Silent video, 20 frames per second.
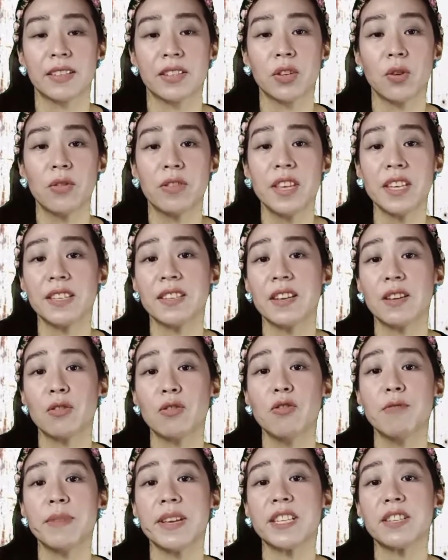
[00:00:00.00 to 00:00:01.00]
So this
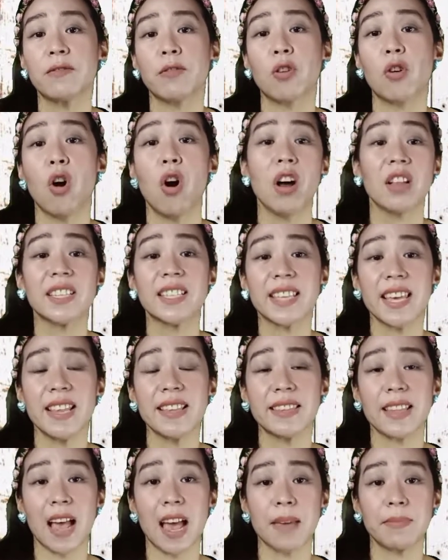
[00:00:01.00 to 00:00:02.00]
serum is for all
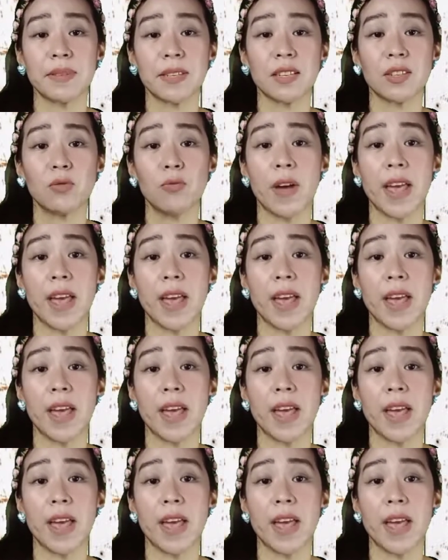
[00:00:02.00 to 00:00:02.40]
skin types as